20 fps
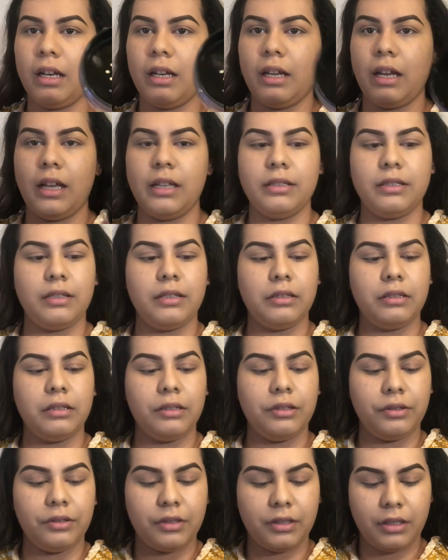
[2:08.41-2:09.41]
It has the
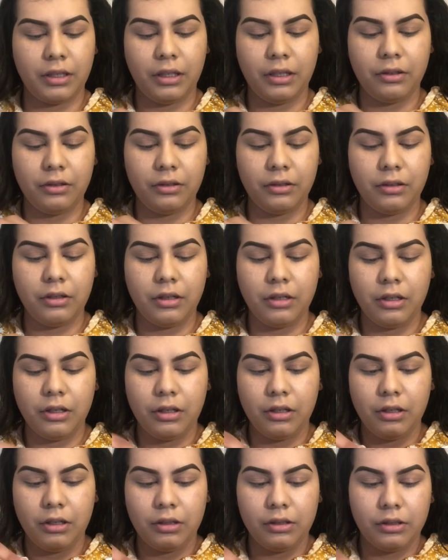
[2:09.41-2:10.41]
little seal.
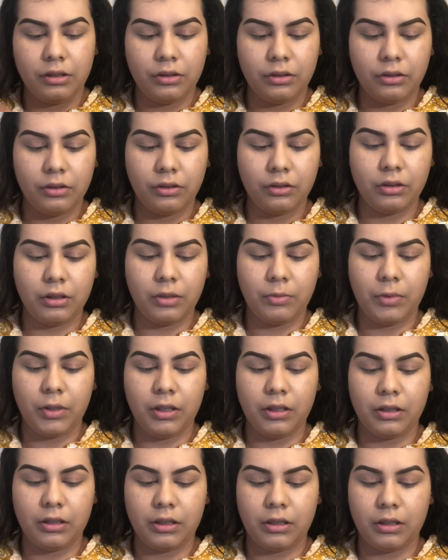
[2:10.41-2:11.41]
So let me,